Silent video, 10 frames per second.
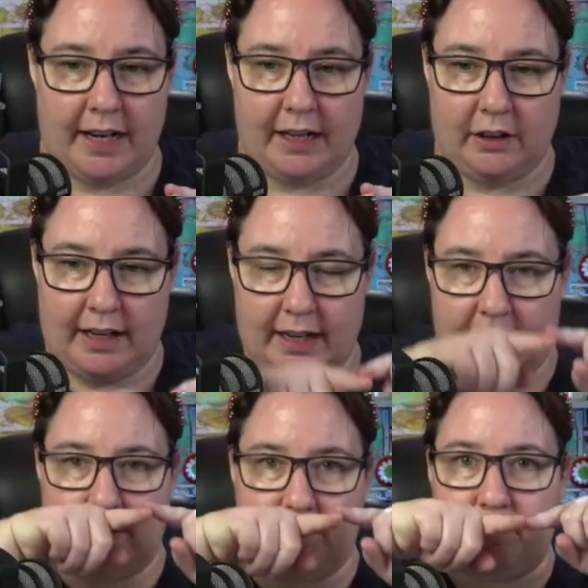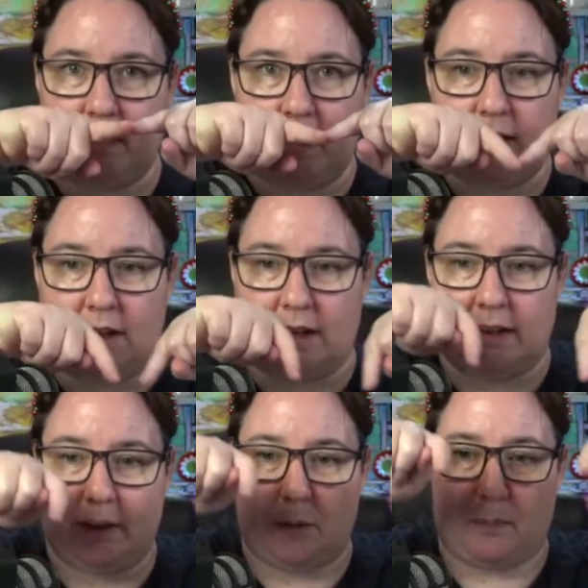like a
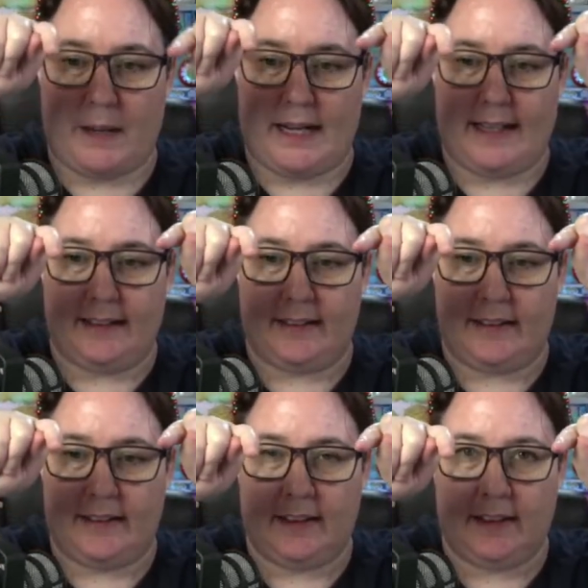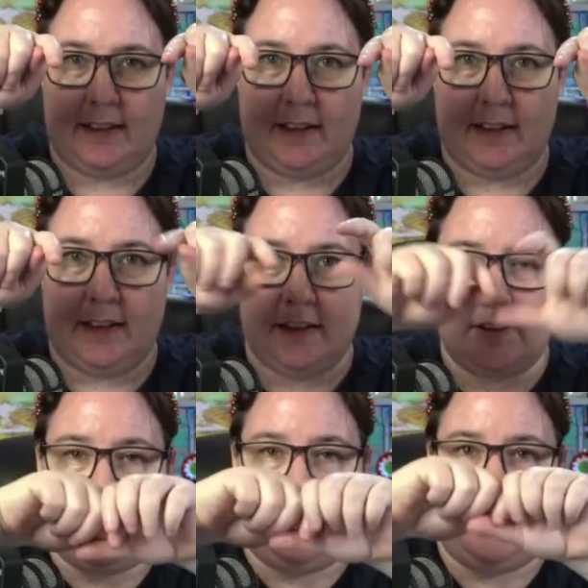little bucket
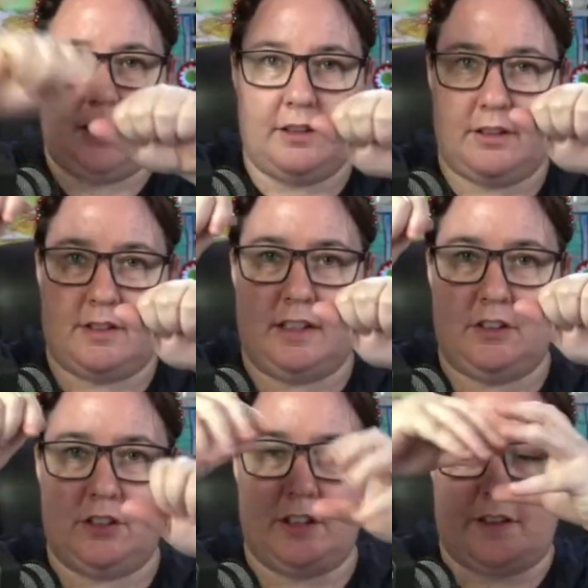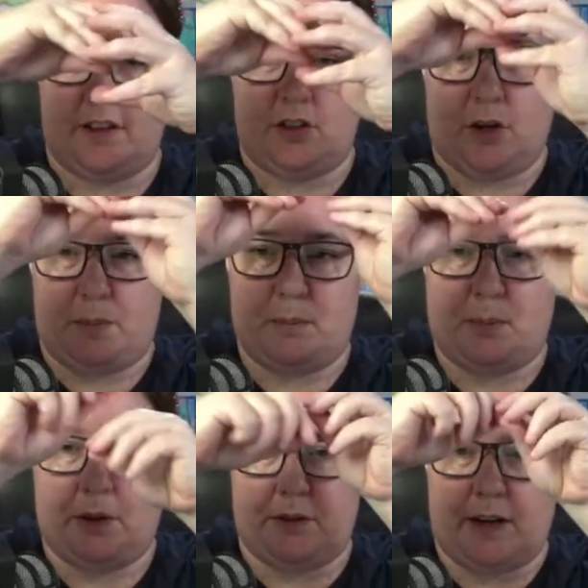so that you can cinch it at the top and
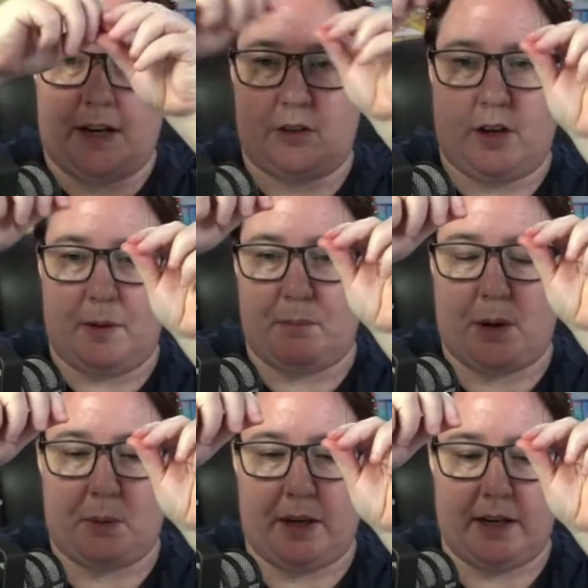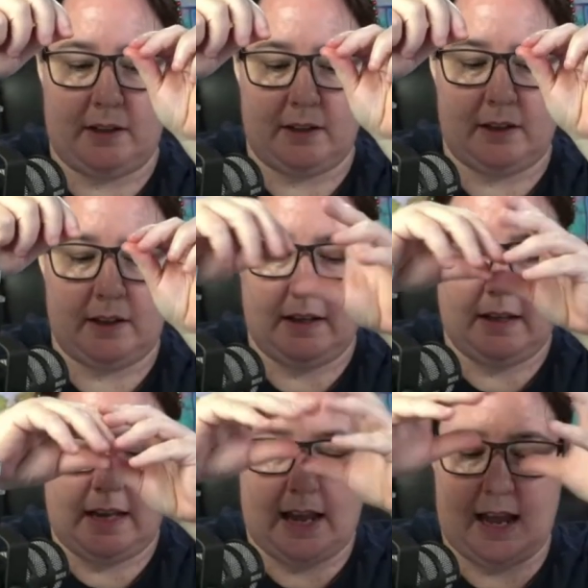pull it around and tie a bow in it.
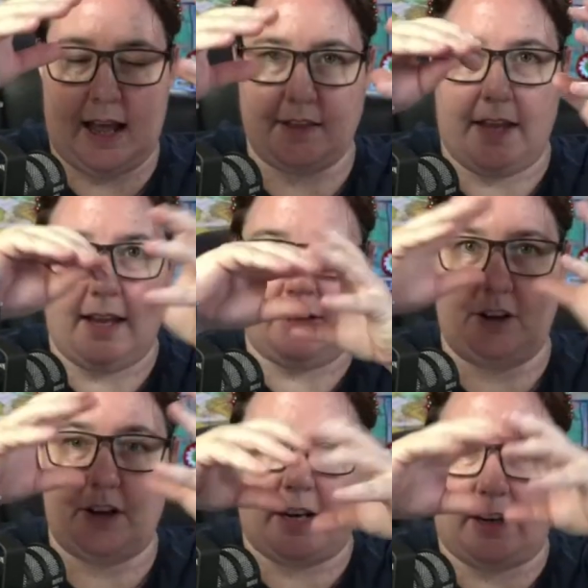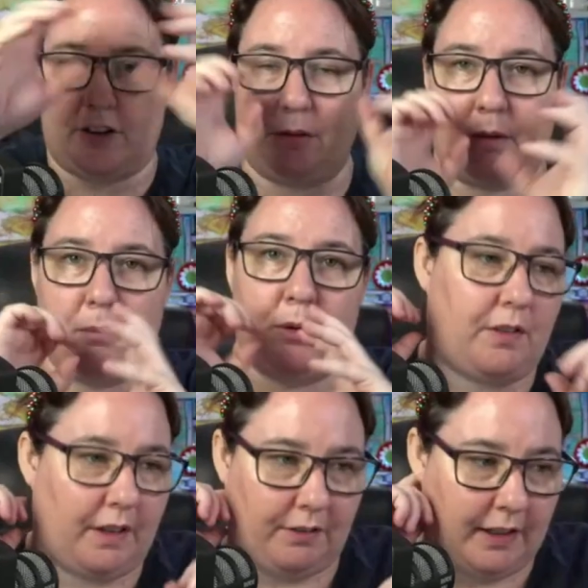And then you can actually remove it
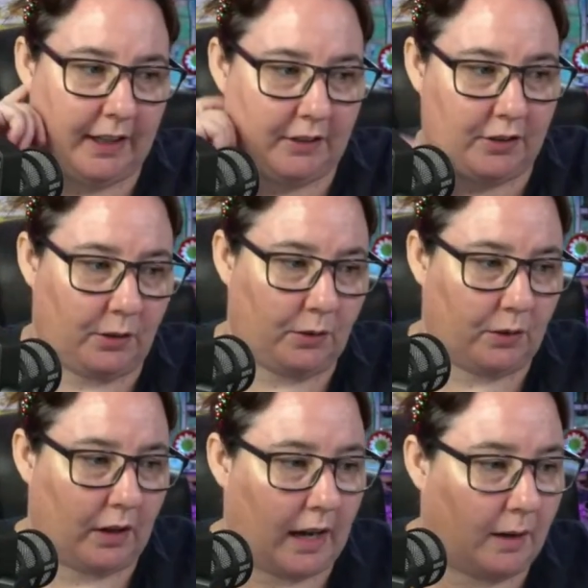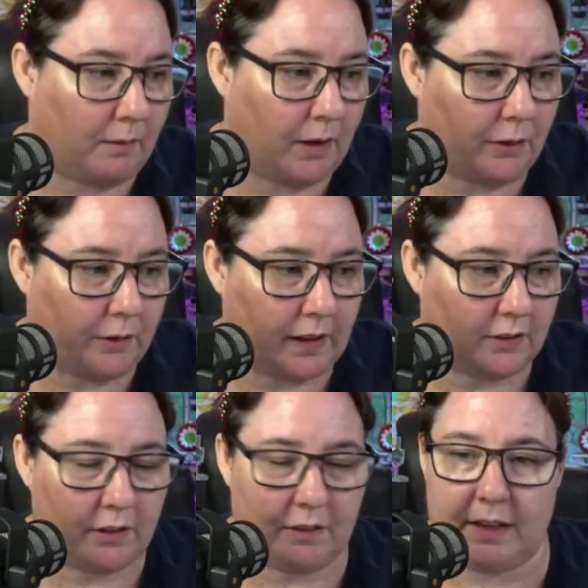if you need to and all that
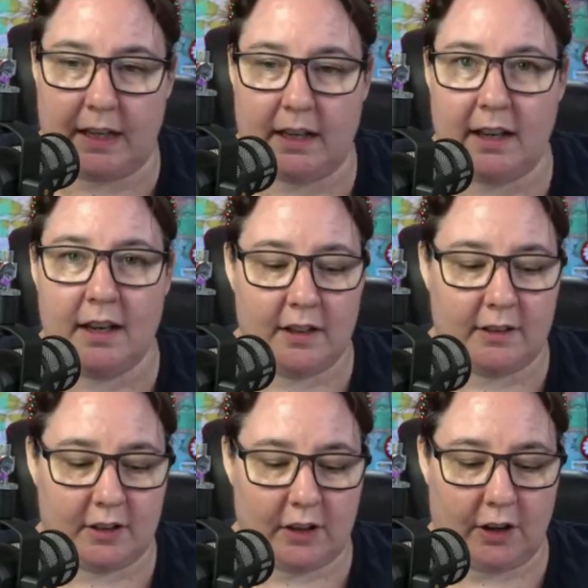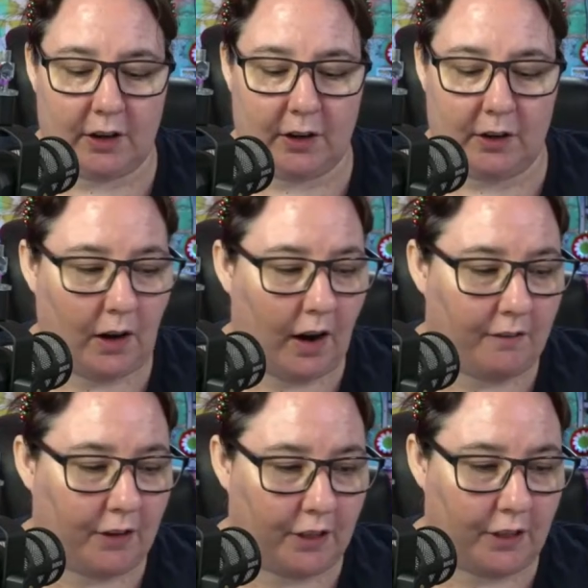sort of thing. So I've
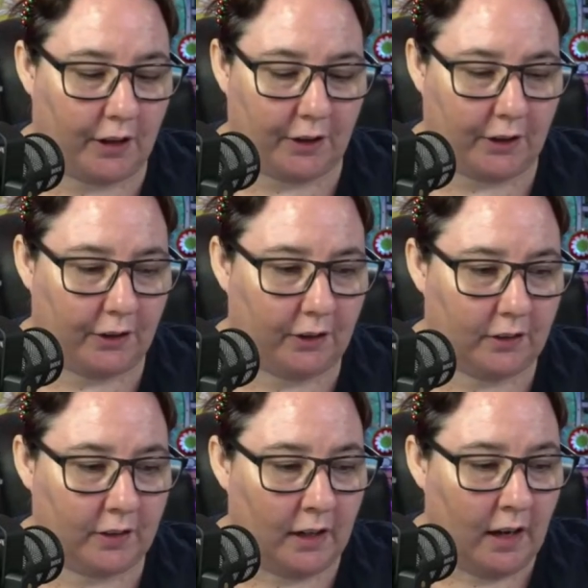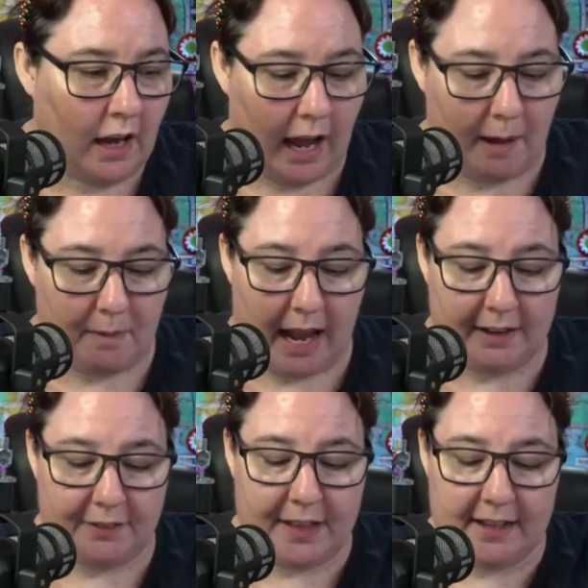got those. And
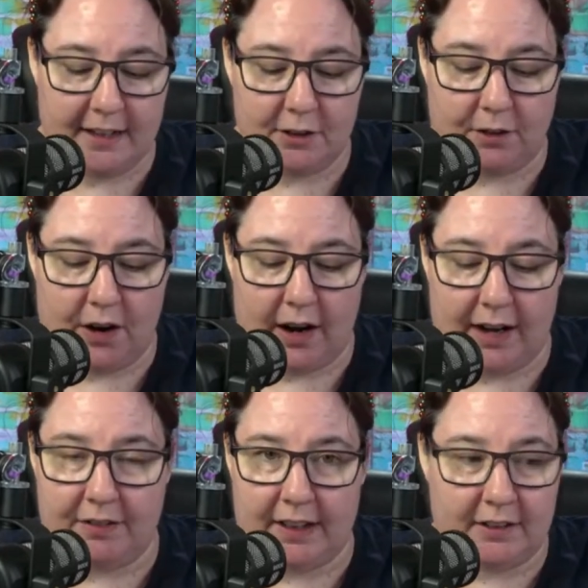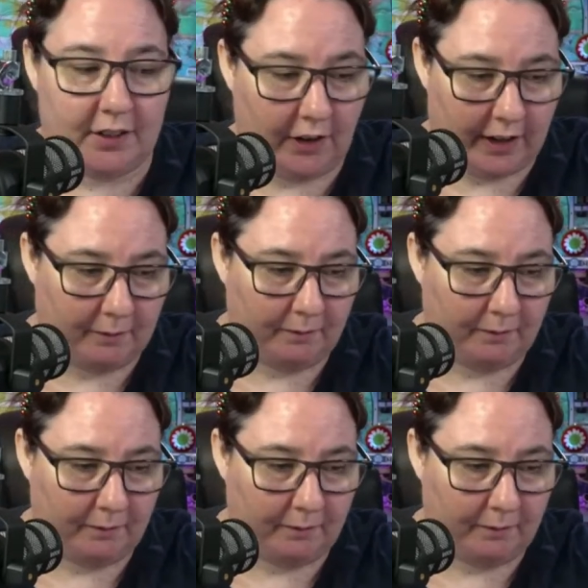if they didn't arrive in time,